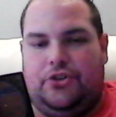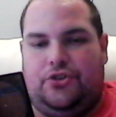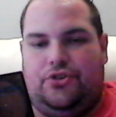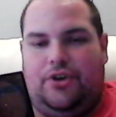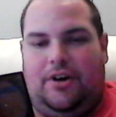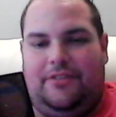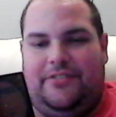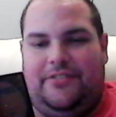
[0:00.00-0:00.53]

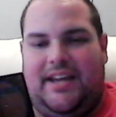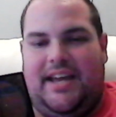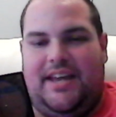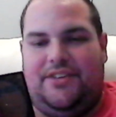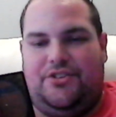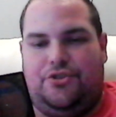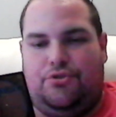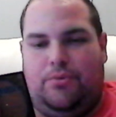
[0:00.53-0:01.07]
Solve the
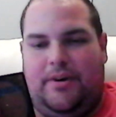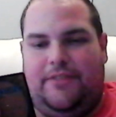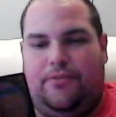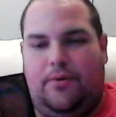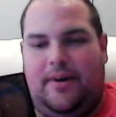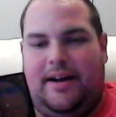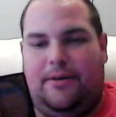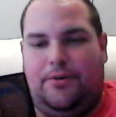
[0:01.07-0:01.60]
case in
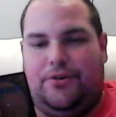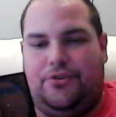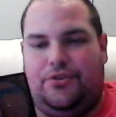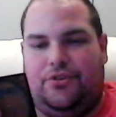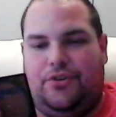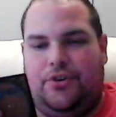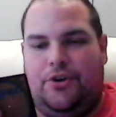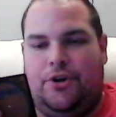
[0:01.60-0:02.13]
24
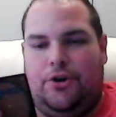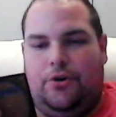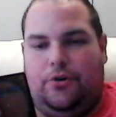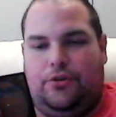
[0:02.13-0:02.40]
hours,